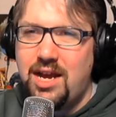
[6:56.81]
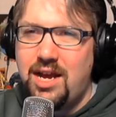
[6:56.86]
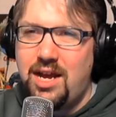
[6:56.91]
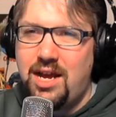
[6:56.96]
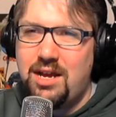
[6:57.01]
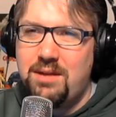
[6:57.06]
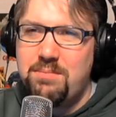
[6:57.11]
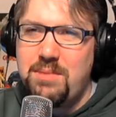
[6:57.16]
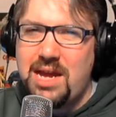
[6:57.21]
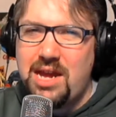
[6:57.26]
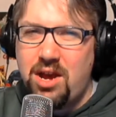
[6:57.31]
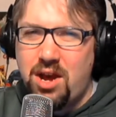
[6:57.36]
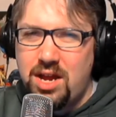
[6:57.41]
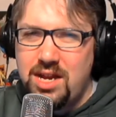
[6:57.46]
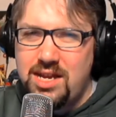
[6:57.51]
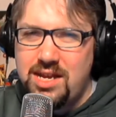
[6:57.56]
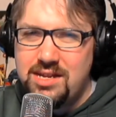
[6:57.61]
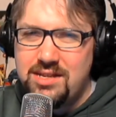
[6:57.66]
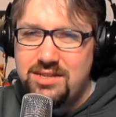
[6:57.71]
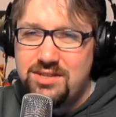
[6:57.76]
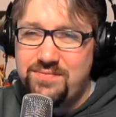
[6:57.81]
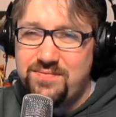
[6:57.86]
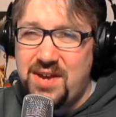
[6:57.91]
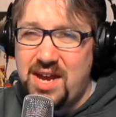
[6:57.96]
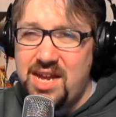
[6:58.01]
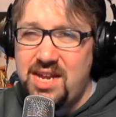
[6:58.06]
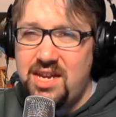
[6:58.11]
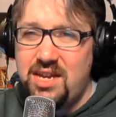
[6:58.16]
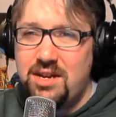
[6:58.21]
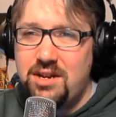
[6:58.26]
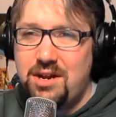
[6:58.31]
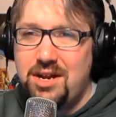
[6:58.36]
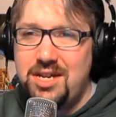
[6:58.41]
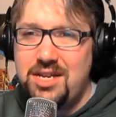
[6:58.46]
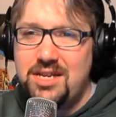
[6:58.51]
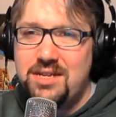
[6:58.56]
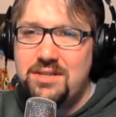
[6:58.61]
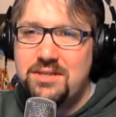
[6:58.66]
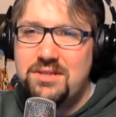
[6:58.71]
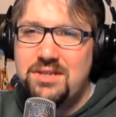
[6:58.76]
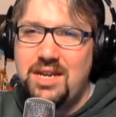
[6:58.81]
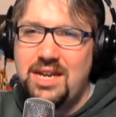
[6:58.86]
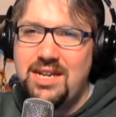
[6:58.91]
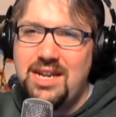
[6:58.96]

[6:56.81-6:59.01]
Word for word: my audience, finding an audience?